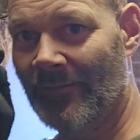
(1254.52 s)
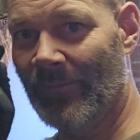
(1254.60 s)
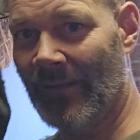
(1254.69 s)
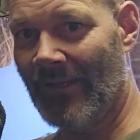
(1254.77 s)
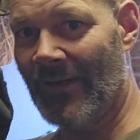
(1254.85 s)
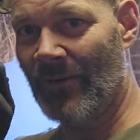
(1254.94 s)

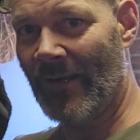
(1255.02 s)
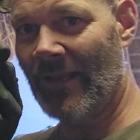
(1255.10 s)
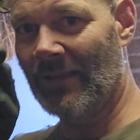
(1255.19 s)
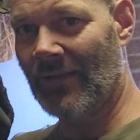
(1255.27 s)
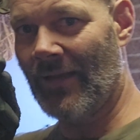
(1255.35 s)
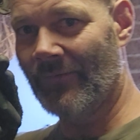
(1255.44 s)
bloody wear
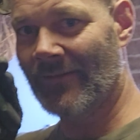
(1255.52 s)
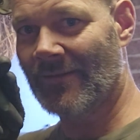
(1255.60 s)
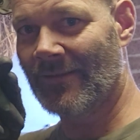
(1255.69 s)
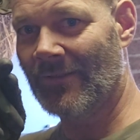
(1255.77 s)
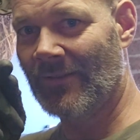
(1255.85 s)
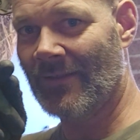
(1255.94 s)
gloves,
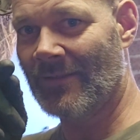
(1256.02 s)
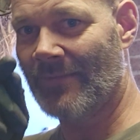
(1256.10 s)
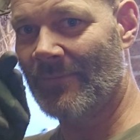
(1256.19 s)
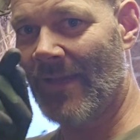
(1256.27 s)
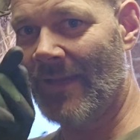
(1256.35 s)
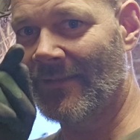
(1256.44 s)
because it
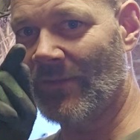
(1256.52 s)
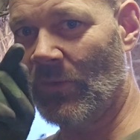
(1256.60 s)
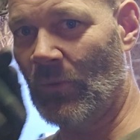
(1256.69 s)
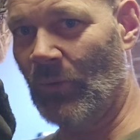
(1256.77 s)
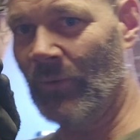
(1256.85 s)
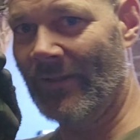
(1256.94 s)
makes
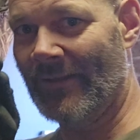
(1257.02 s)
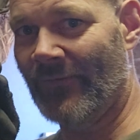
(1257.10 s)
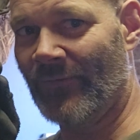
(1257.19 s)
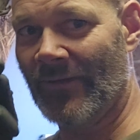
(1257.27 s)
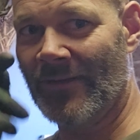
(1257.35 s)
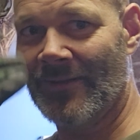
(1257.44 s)
all the
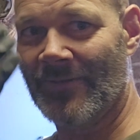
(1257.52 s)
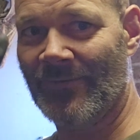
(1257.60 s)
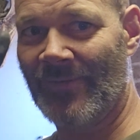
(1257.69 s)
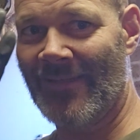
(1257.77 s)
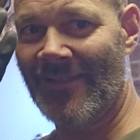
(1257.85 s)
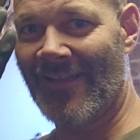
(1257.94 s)
difference
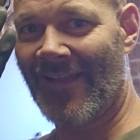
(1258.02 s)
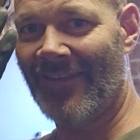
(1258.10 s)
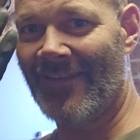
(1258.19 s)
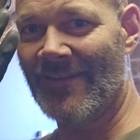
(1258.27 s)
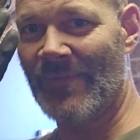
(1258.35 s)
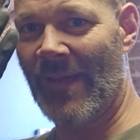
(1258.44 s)
when you take
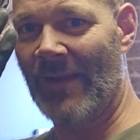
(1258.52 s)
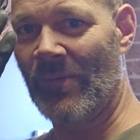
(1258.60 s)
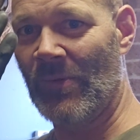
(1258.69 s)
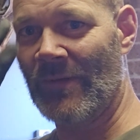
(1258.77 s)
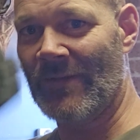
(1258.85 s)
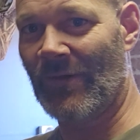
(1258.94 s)
these bad
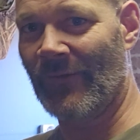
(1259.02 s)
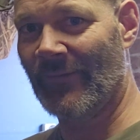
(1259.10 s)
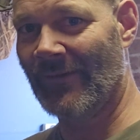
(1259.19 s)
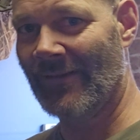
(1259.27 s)
boys off.